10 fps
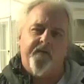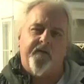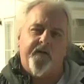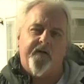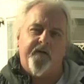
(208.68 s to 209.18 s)
They're
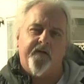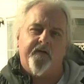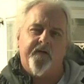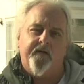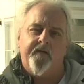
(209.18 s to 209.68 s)
really
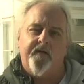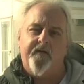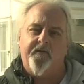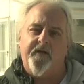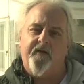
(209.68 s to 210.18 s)
hurting,
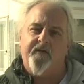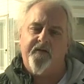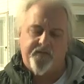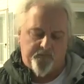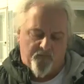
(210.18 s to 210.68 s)
hurting me. They're,
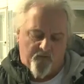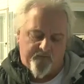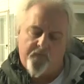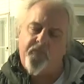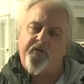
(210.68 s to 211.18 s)
it's more
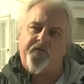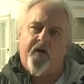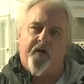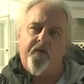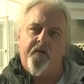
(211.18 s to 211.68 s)
of a push
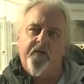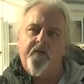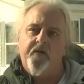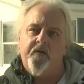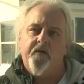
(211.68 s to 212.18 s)
out,
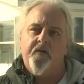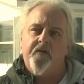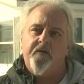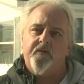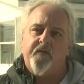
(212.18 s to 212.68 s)

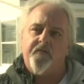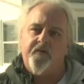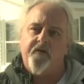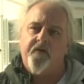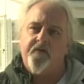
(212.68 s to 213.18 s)
is what they're
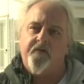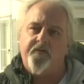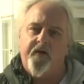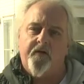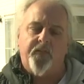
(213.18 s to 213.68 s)
doing. They're
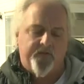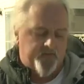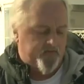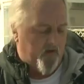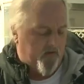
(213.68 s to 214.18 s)
trying to push
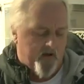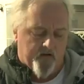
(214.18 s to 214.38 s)
us all